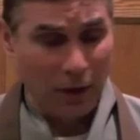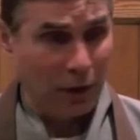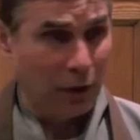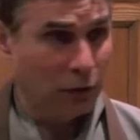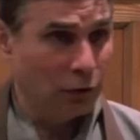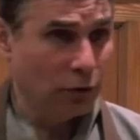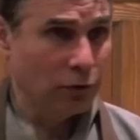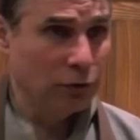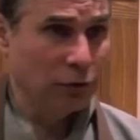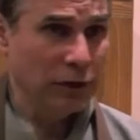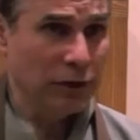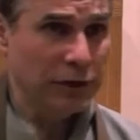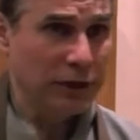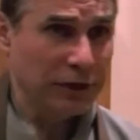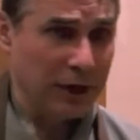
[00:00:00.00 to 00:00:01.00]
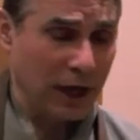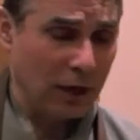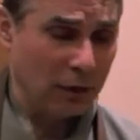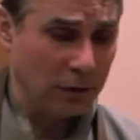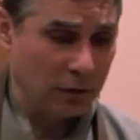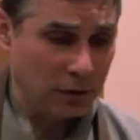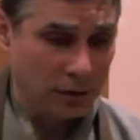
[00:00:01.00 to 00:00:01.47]
And so as soon as he's
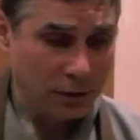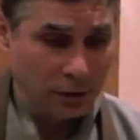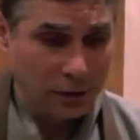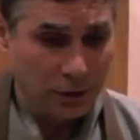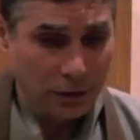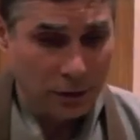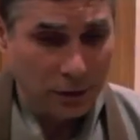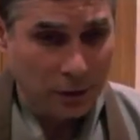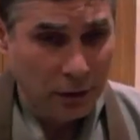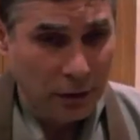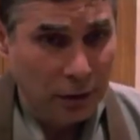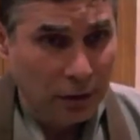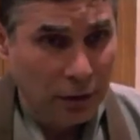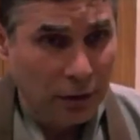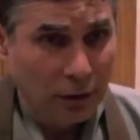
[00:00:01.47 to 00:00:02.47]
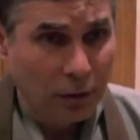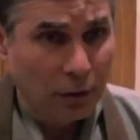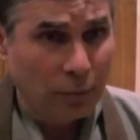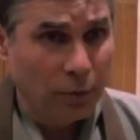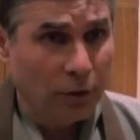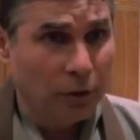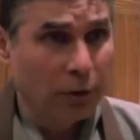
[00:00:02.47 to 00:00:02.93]
out,
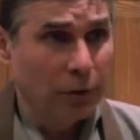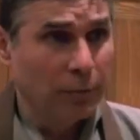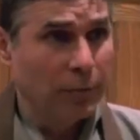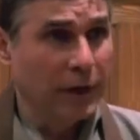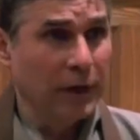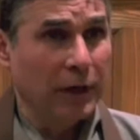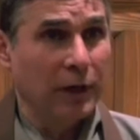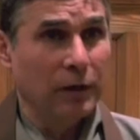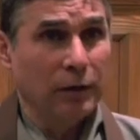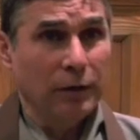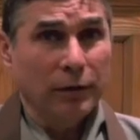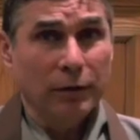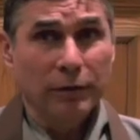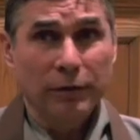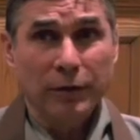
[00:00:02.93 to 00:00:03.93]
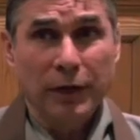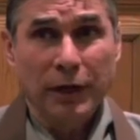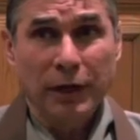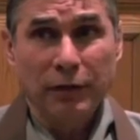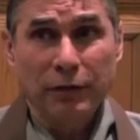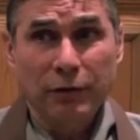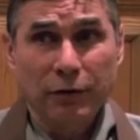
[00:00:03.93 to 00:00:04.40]
the polar bear
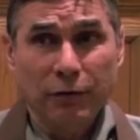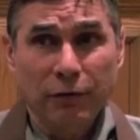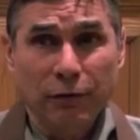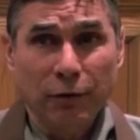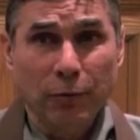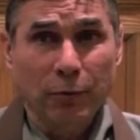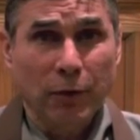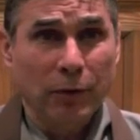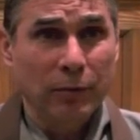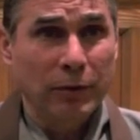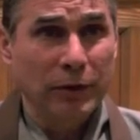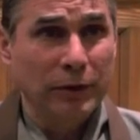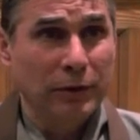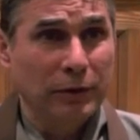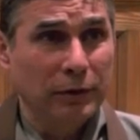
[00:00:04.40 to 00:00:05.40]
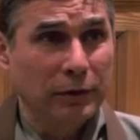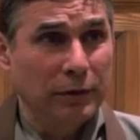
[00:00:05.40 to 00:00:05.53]
stands there for a moment,